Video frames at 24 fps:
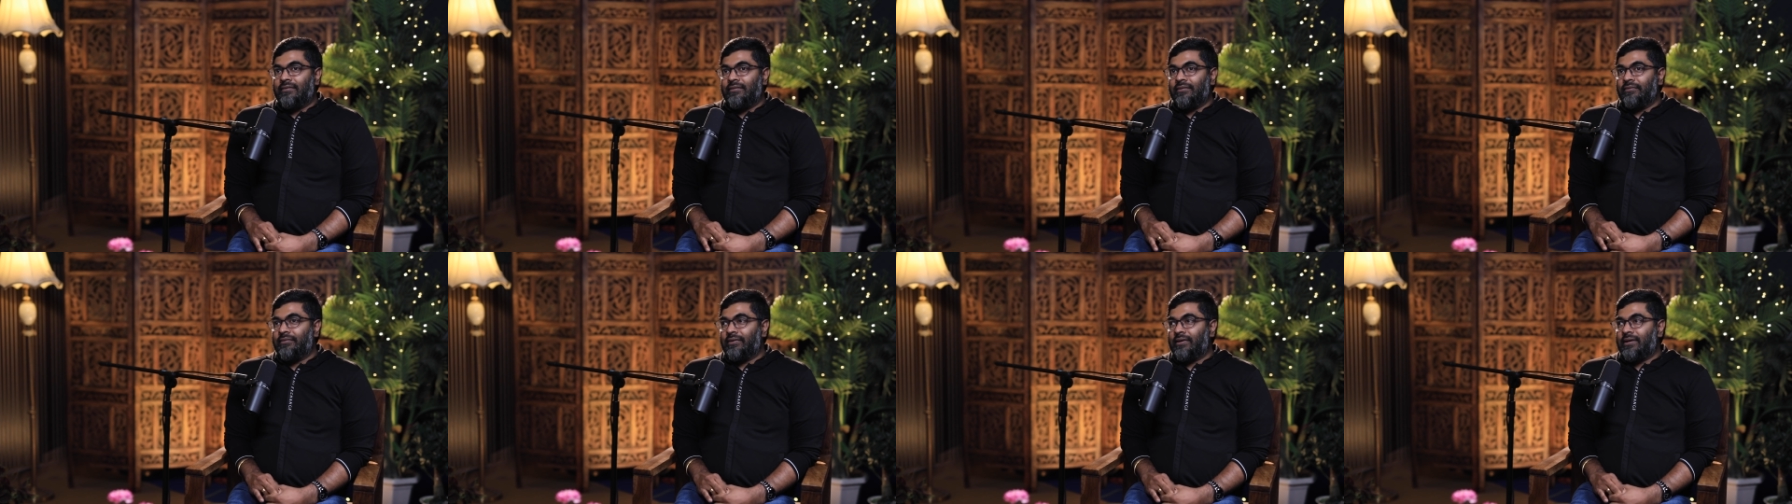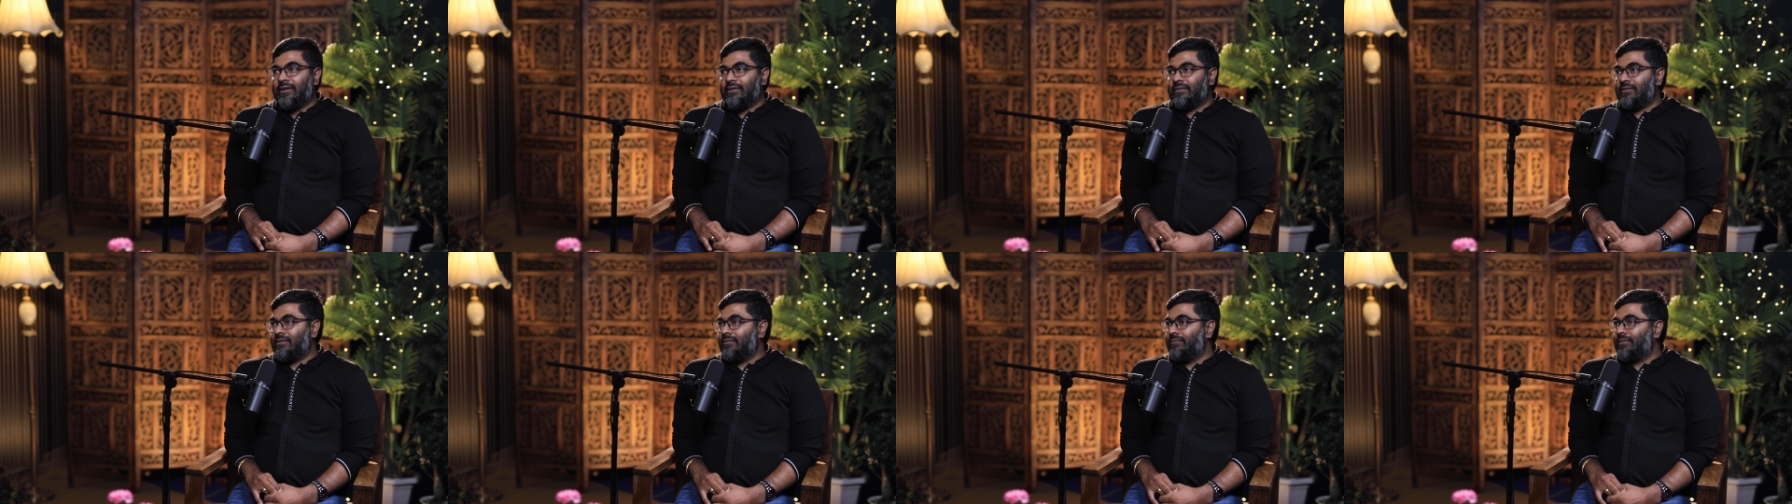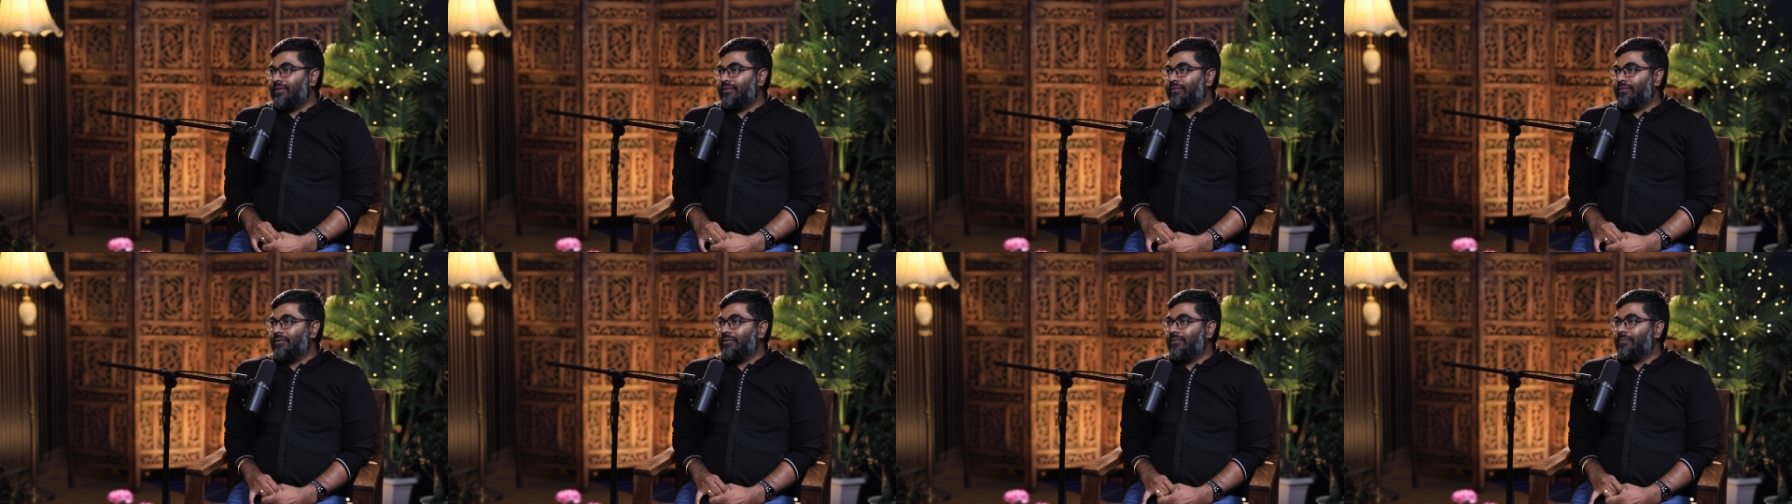in the
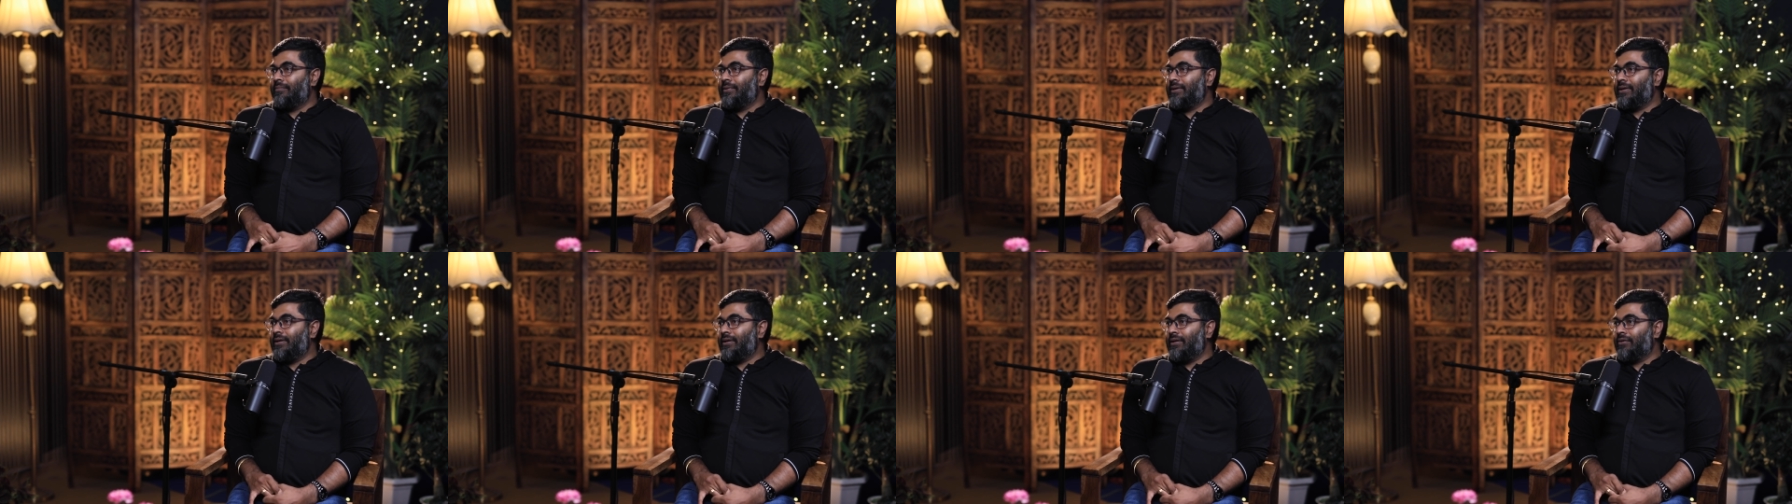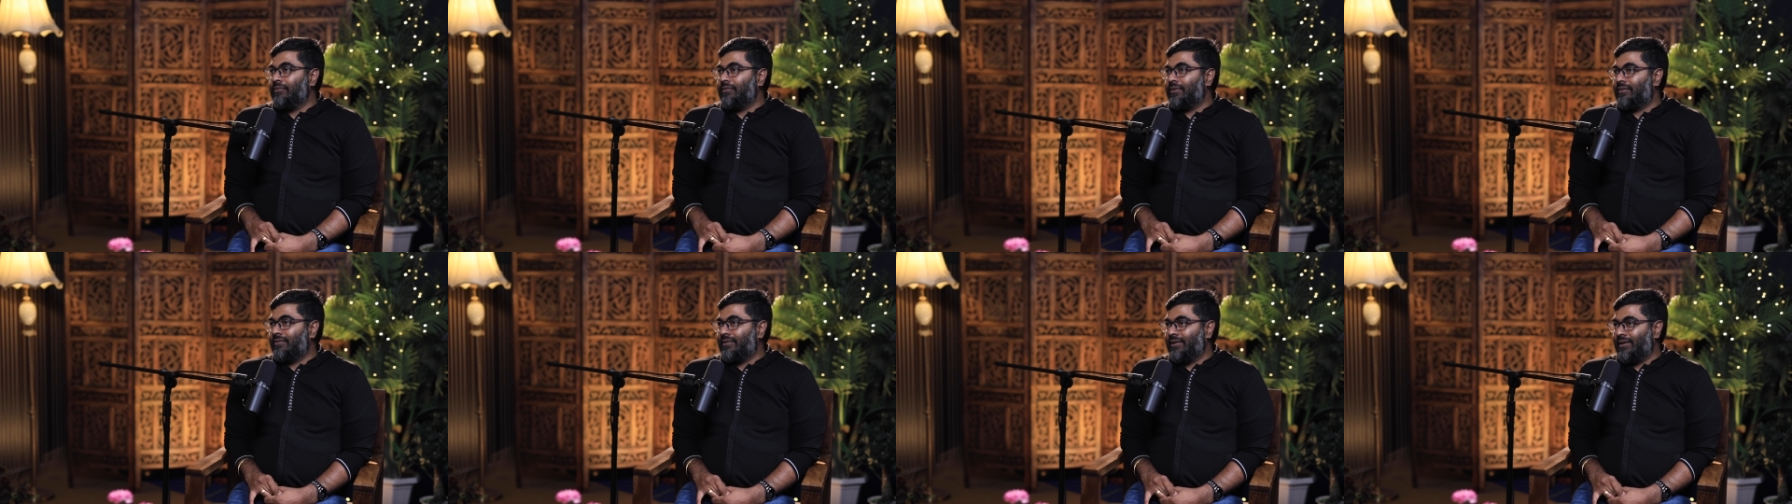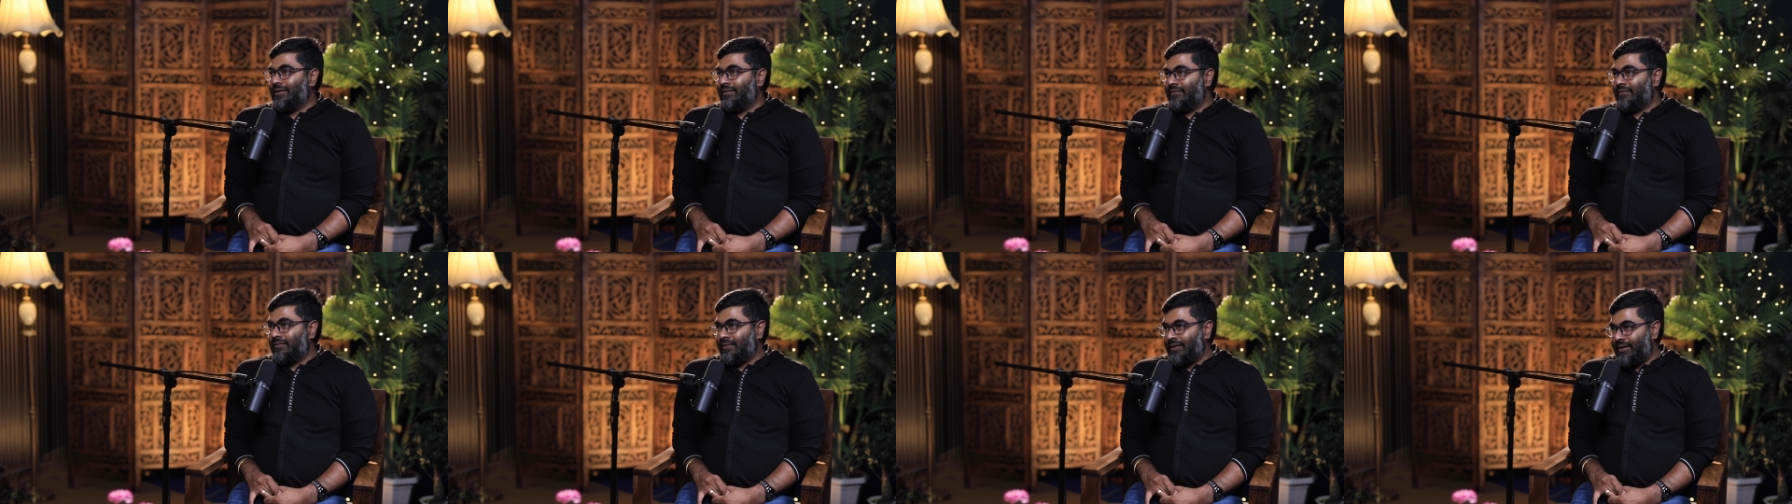initial days, your
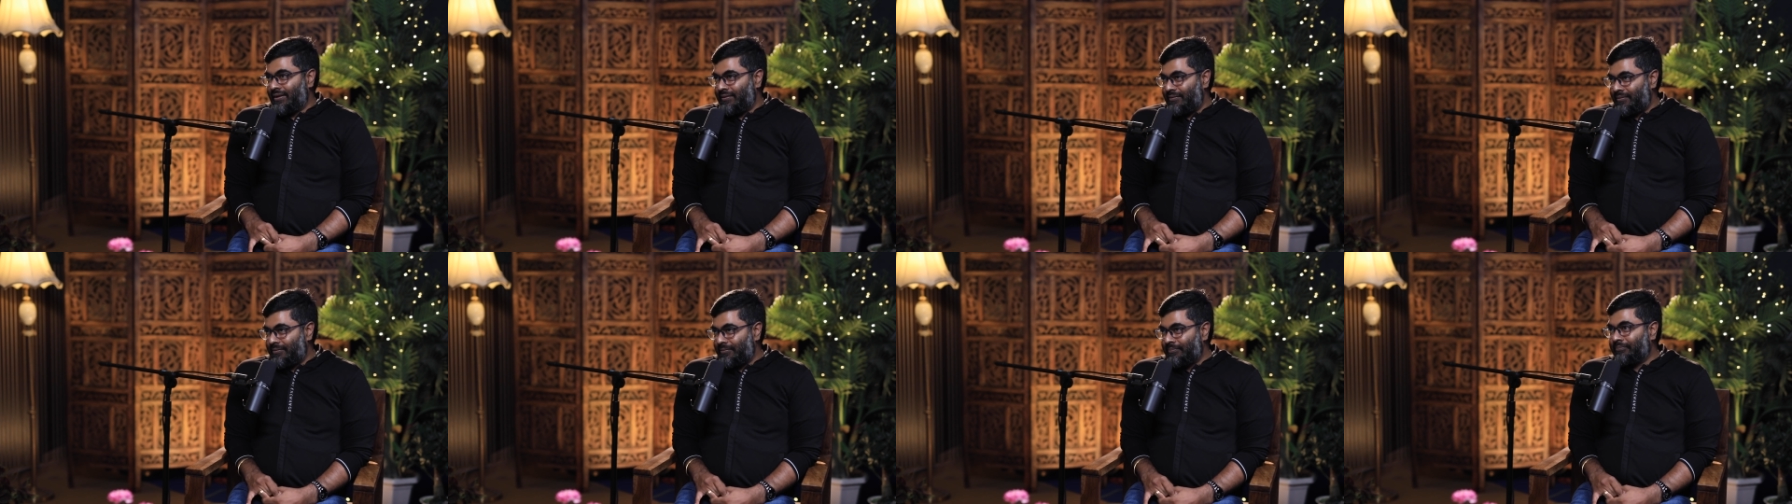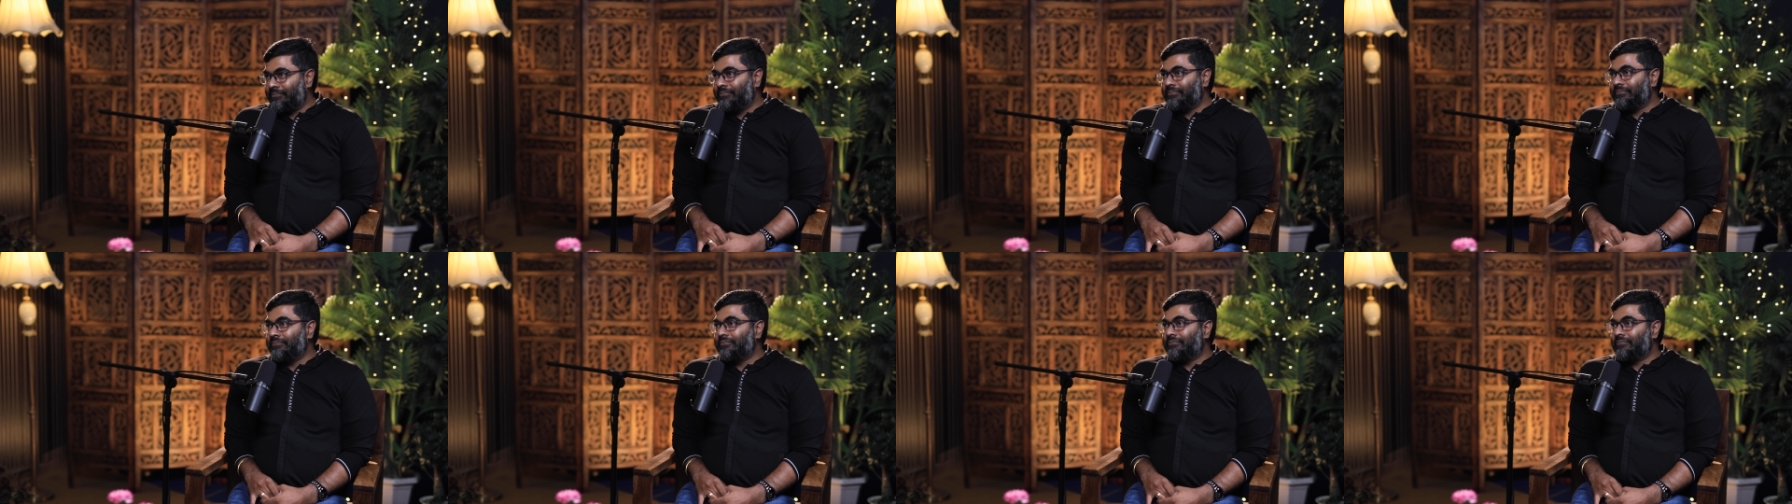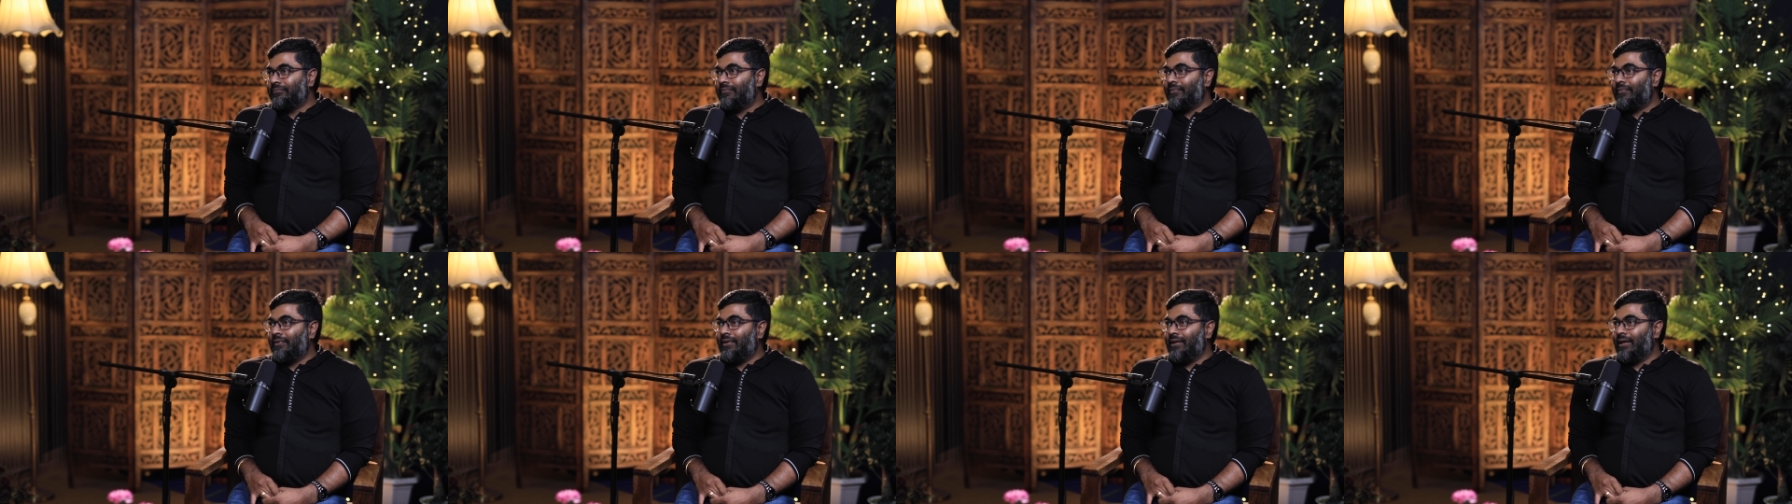customer should be your
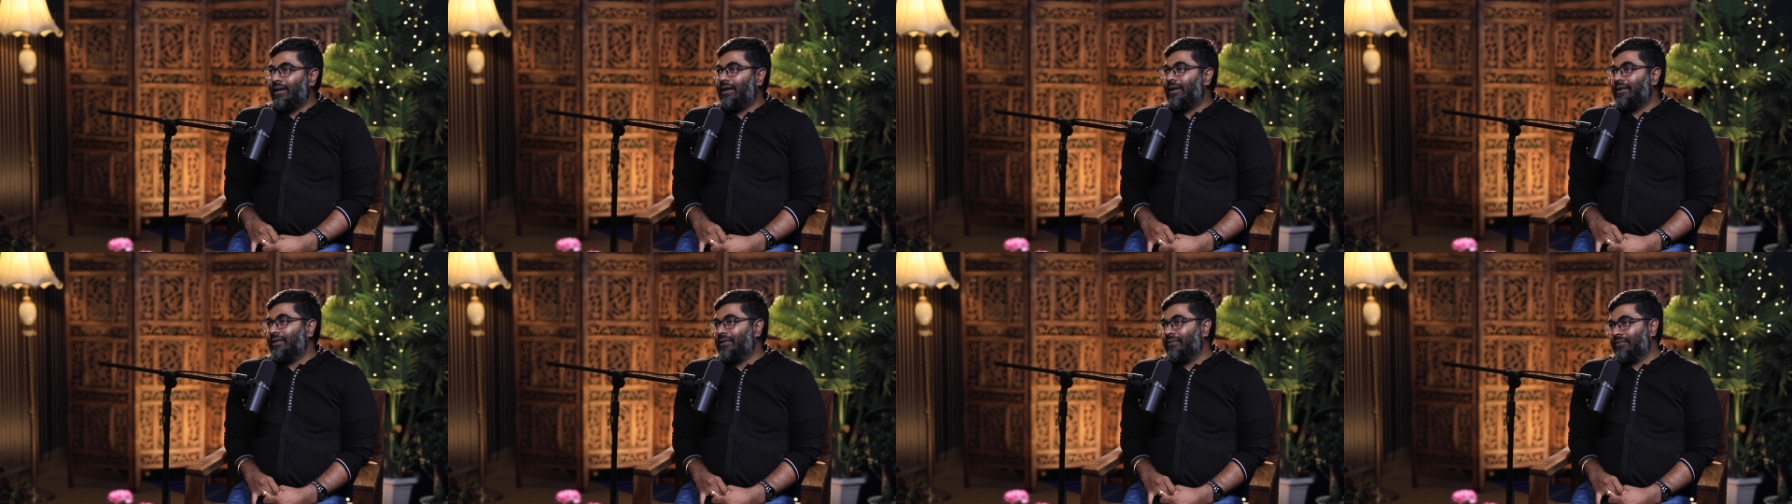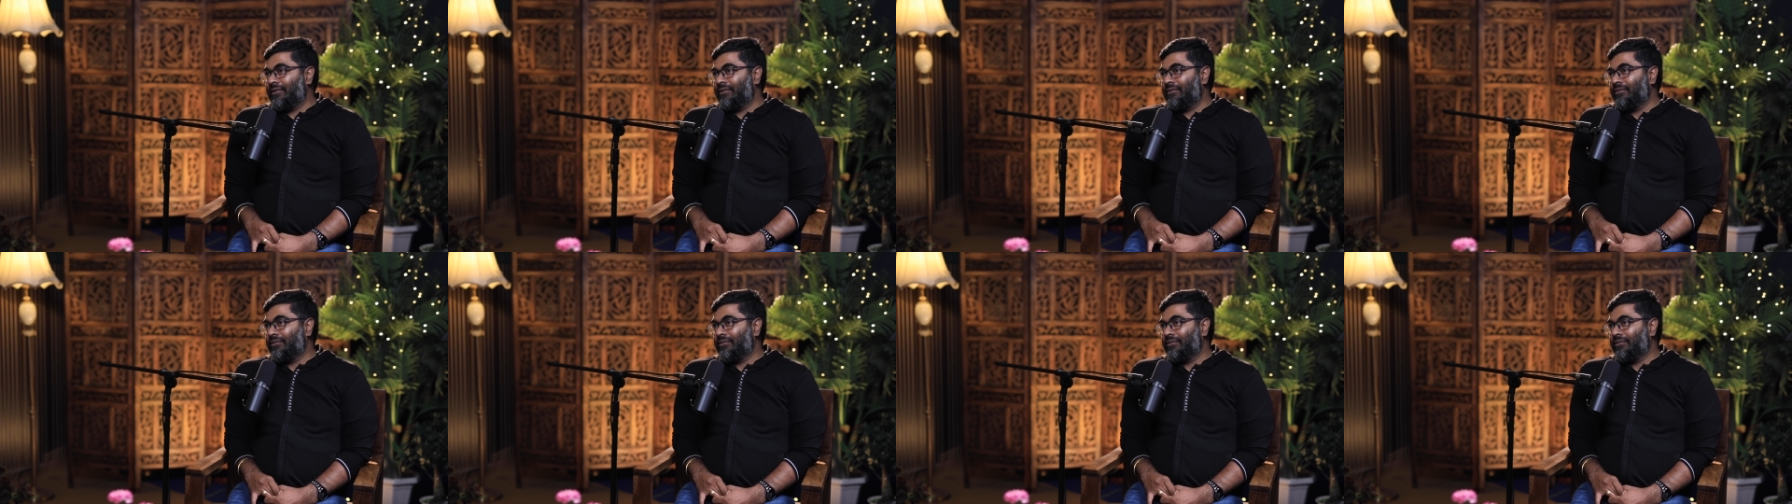sales guys.